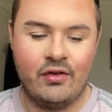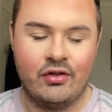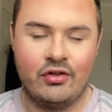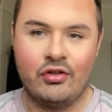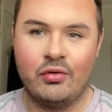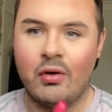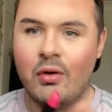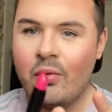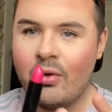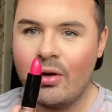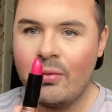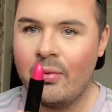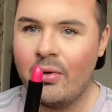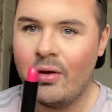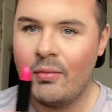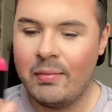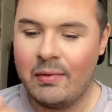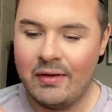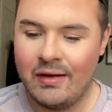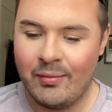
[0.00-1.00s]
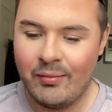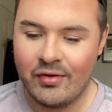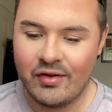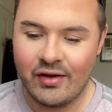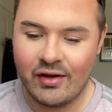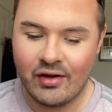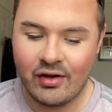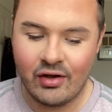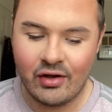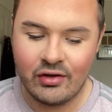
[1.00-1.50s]
Do I want to put
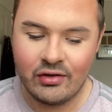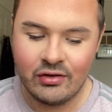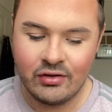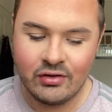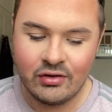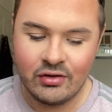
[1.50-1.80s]
lipstick on?